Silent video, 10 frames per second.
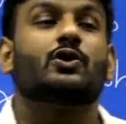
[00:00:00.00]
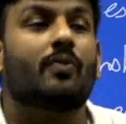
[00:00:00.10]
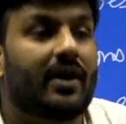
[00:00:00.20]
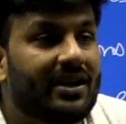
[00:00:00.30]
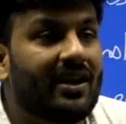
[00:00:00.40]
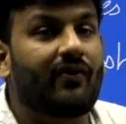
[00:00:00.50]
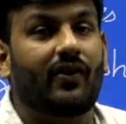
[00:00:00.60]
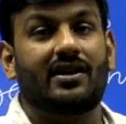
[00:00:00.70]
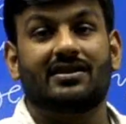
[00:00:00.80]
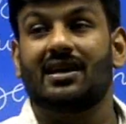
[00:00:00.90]
my dear
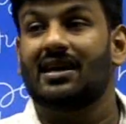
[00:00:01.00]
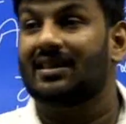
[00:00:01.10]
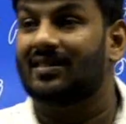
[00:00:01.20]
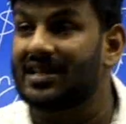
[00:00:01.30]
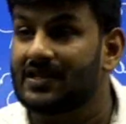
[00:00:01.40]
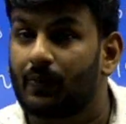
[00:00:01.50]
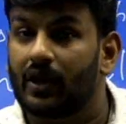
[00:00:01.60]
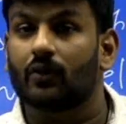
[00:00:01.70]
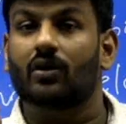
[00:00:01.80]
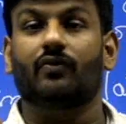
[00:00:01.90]
friends, this
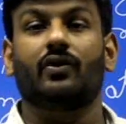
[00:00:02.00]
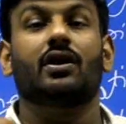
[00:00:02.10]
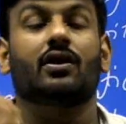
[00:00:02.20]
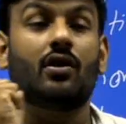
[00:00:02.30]
particular work